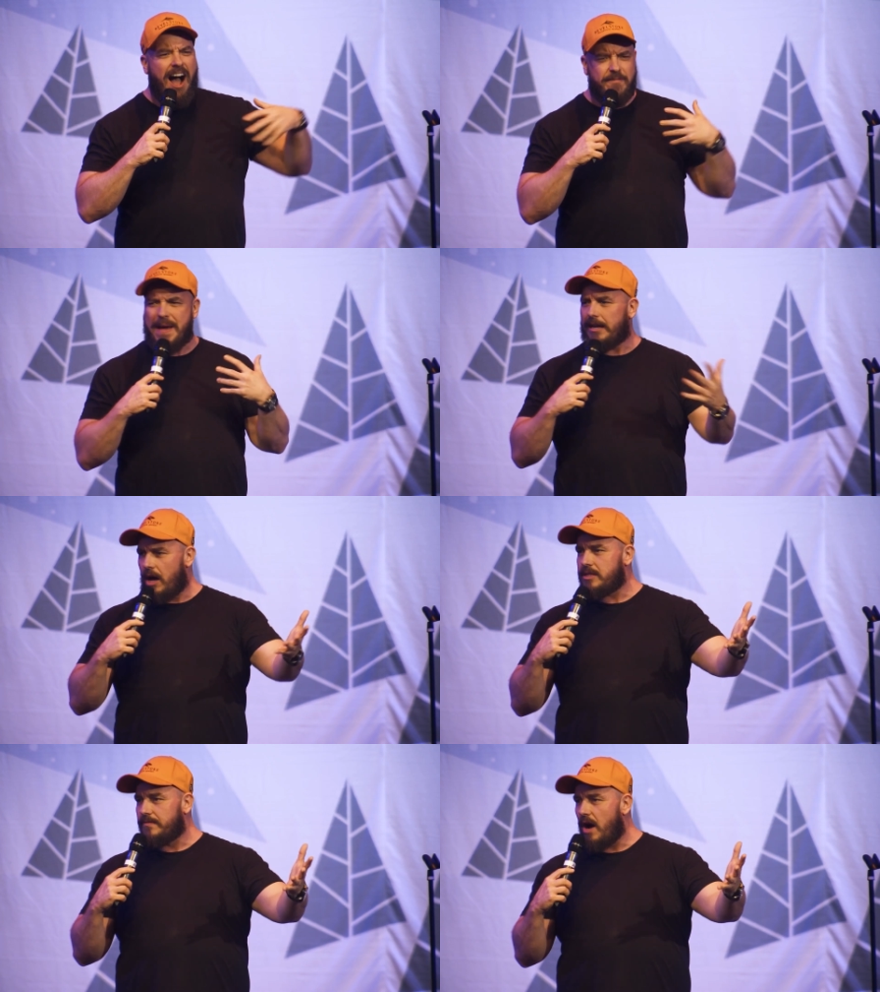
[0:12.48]
I've met
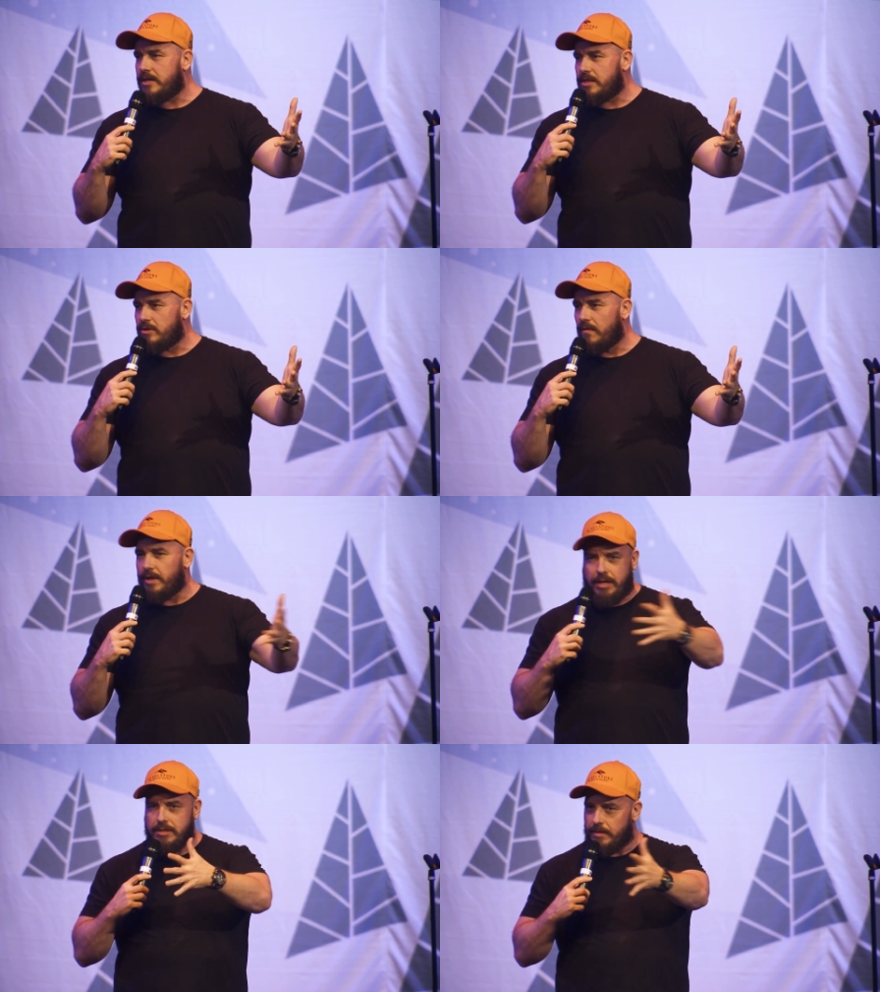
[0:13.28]
lots of Aussies over
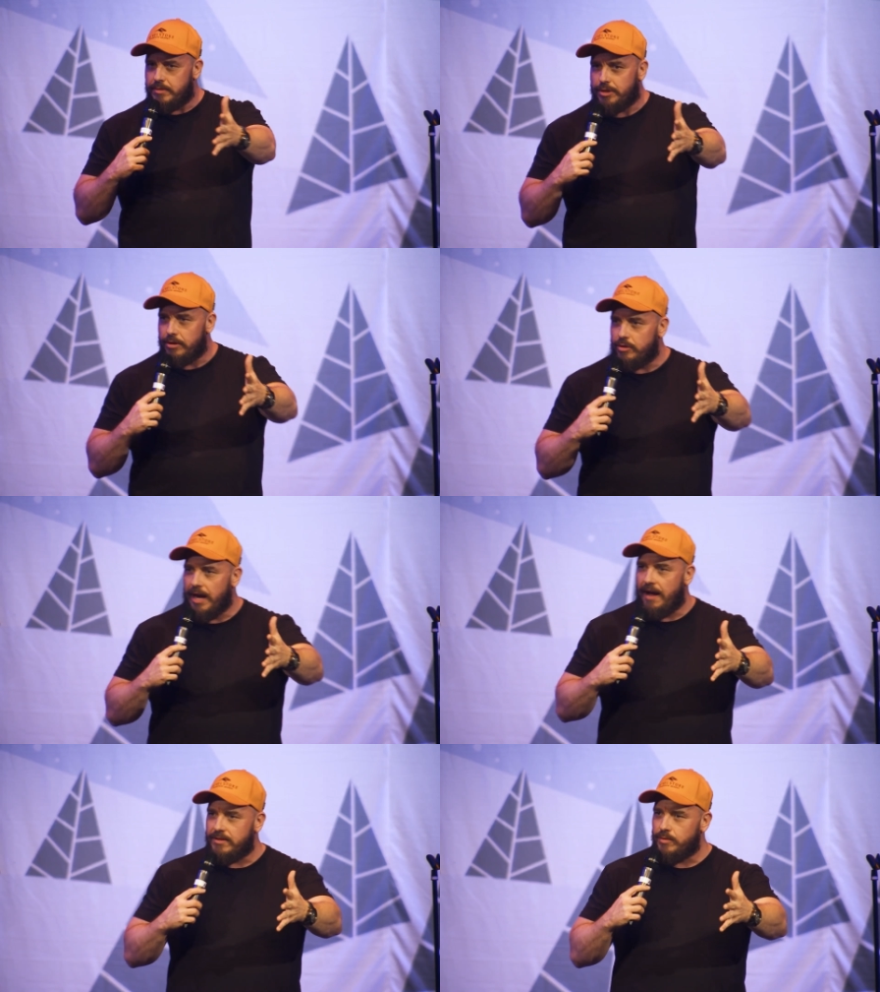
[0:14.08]
the years. I'm sure you
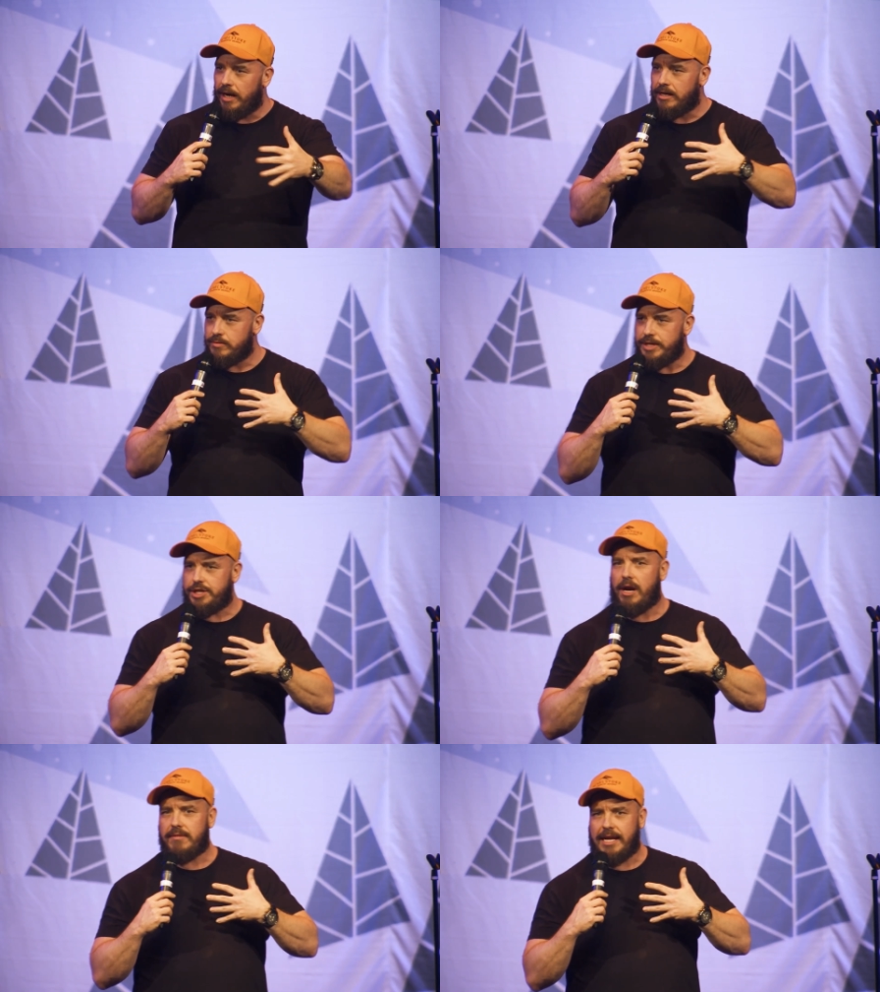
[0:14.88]
have as well, because we
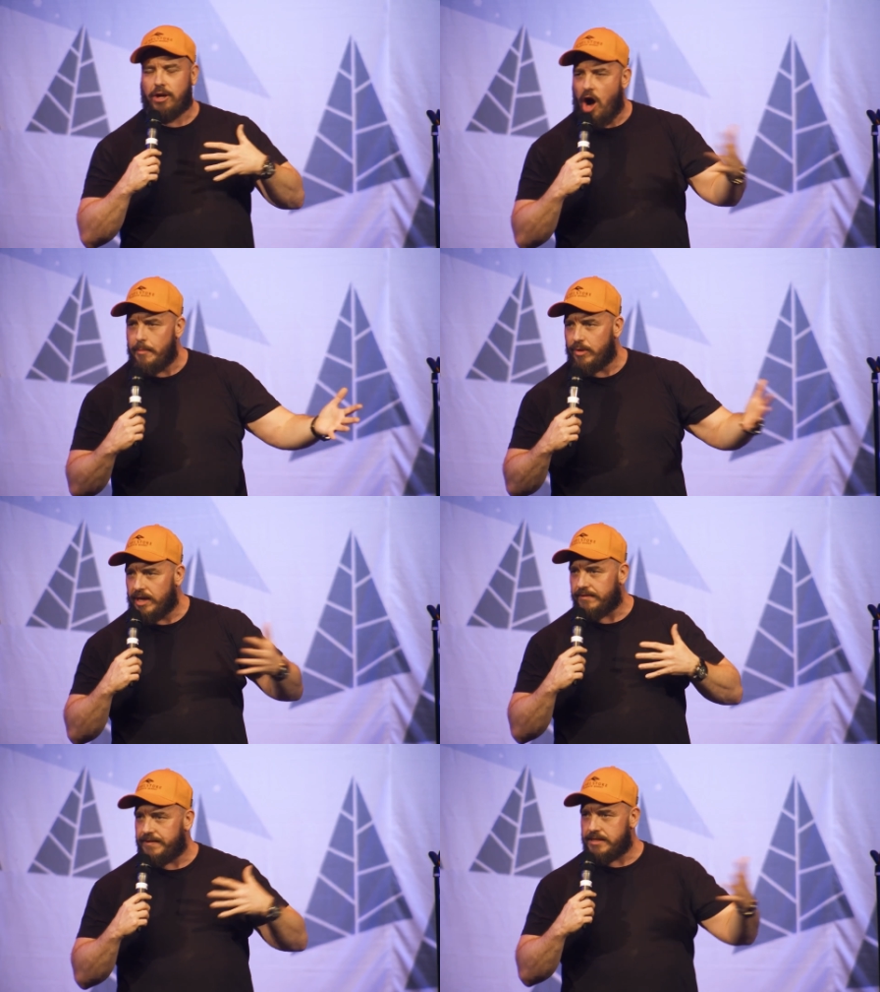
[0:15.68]
share that
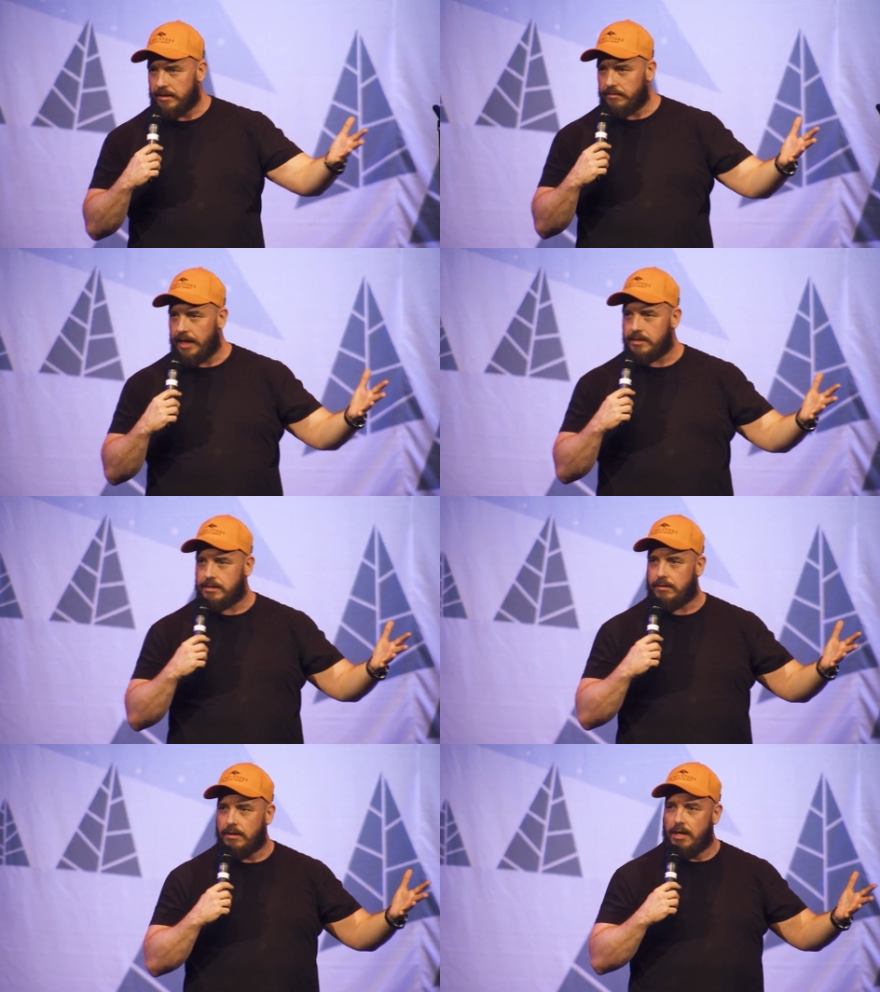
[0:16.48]
Commonwealth visa, right?
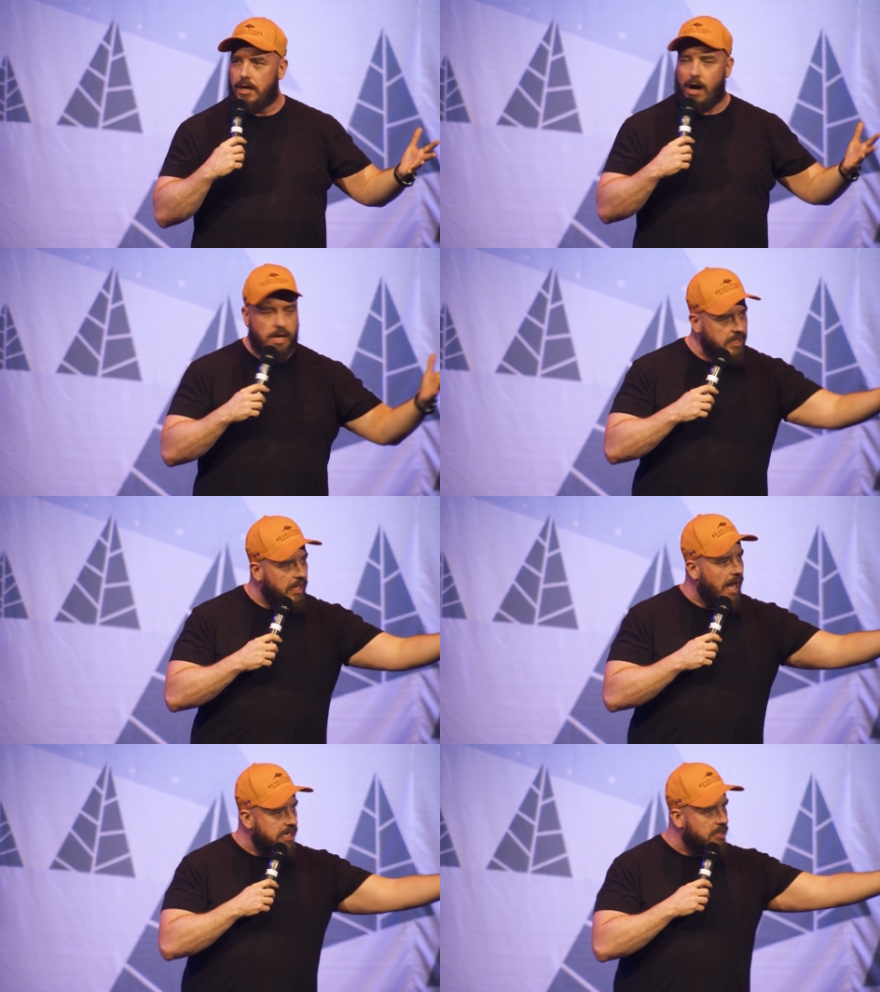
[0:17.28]
So Aussie
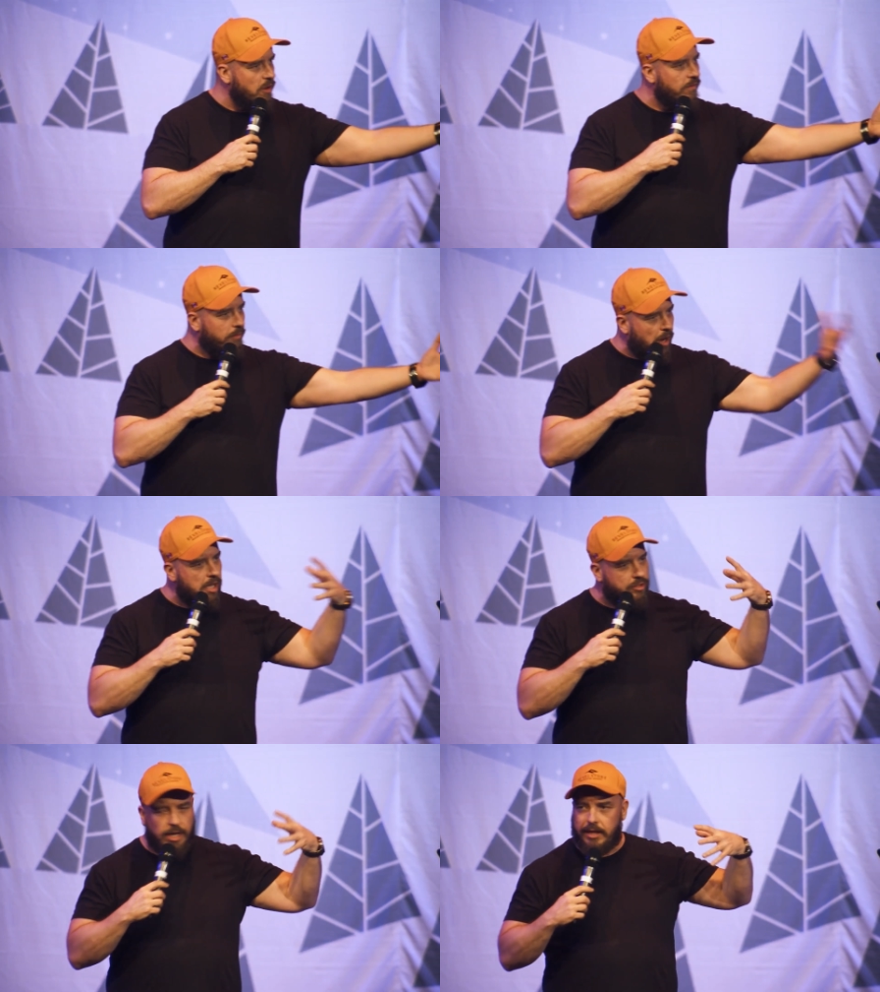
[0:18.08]
guys come over from
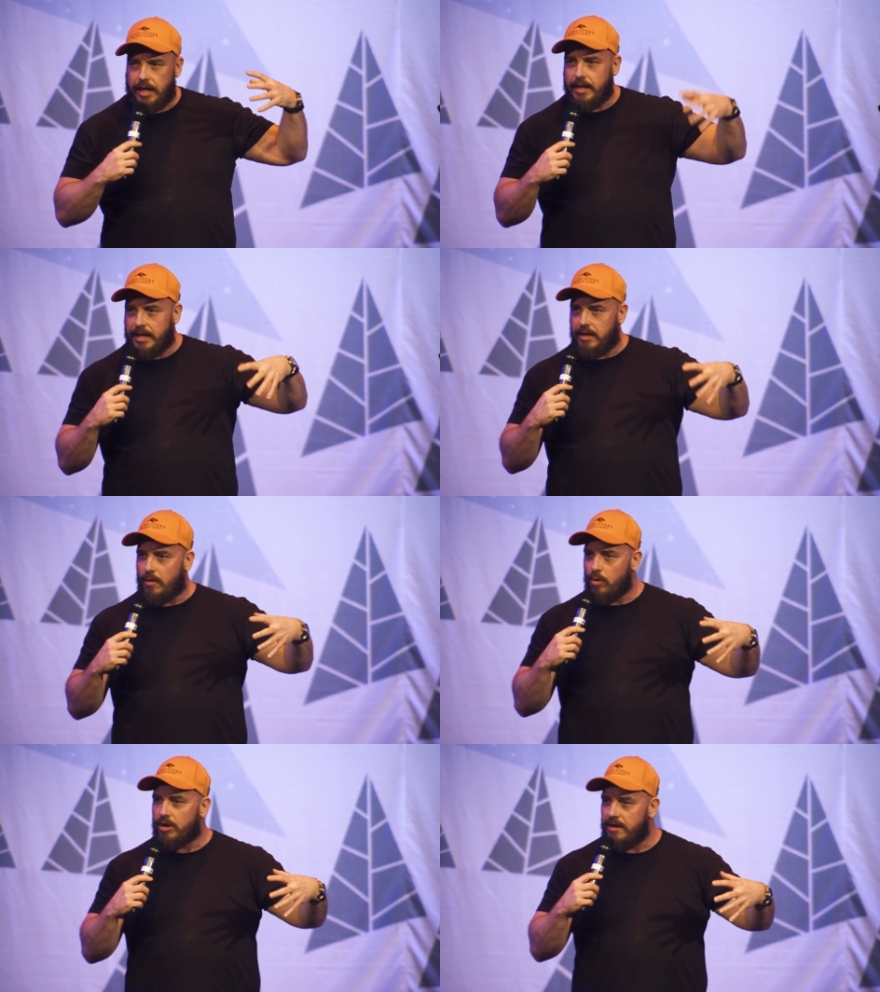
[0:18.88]
Australia and they, they
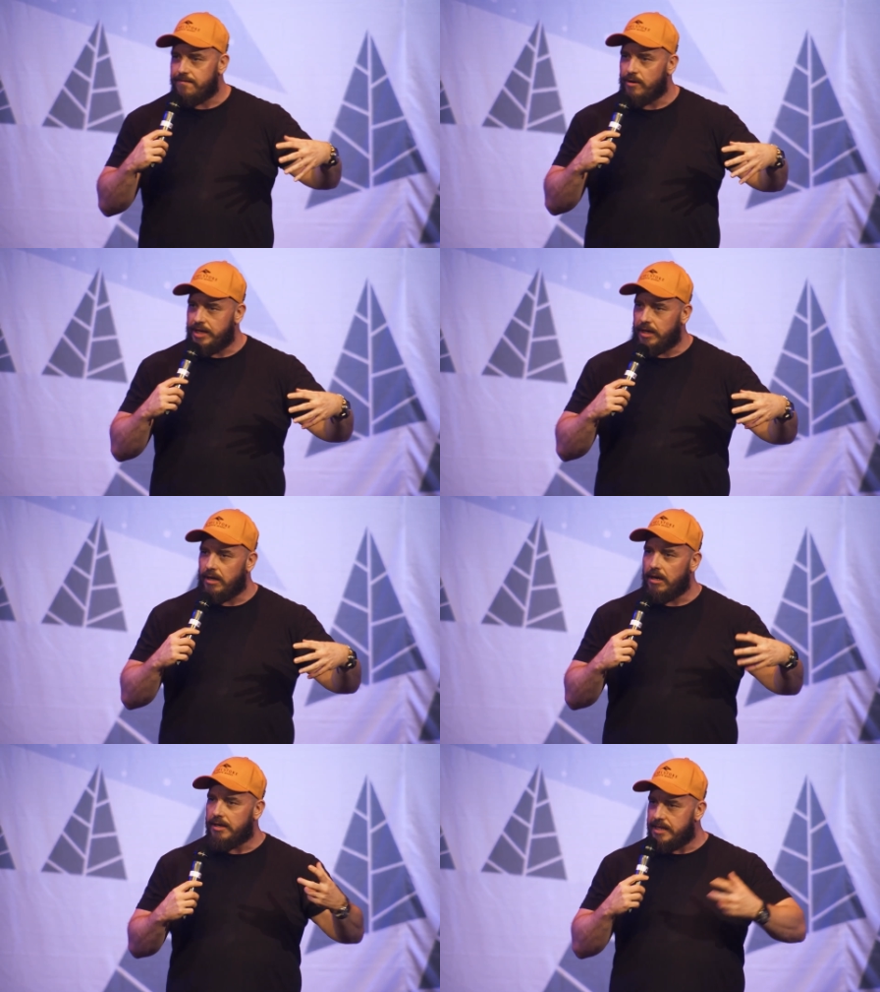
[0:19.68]
work here for a
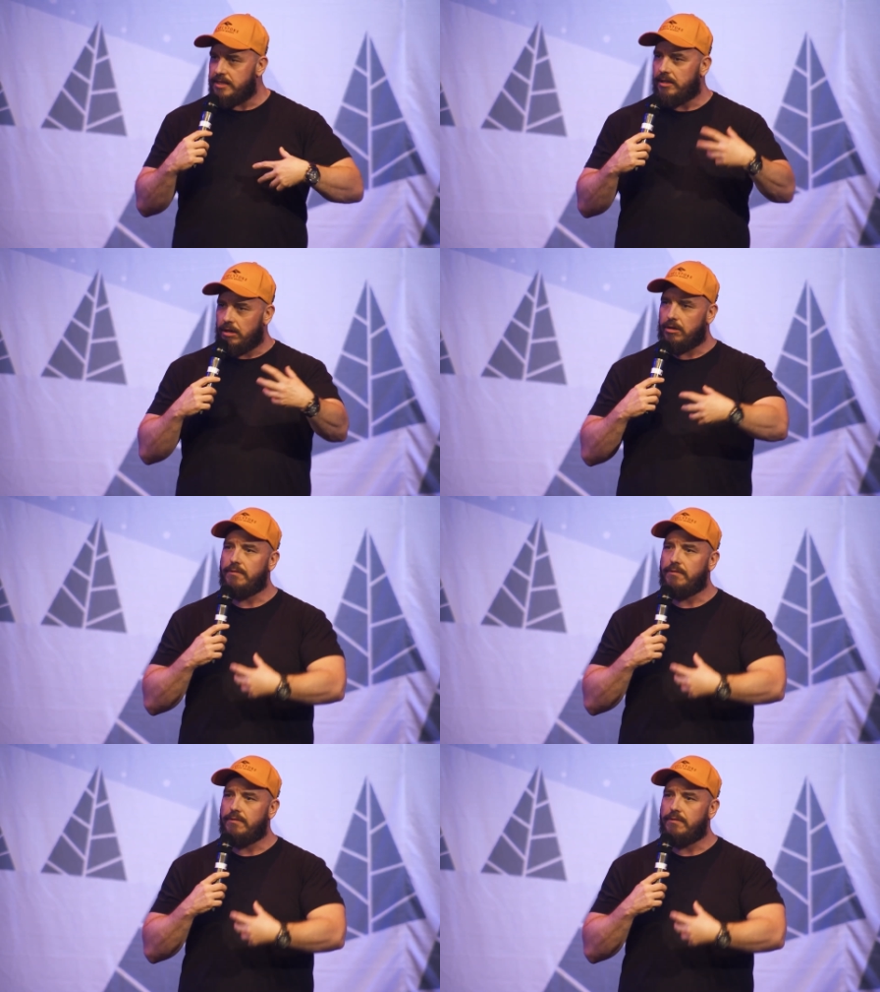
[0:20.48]
year, they steal our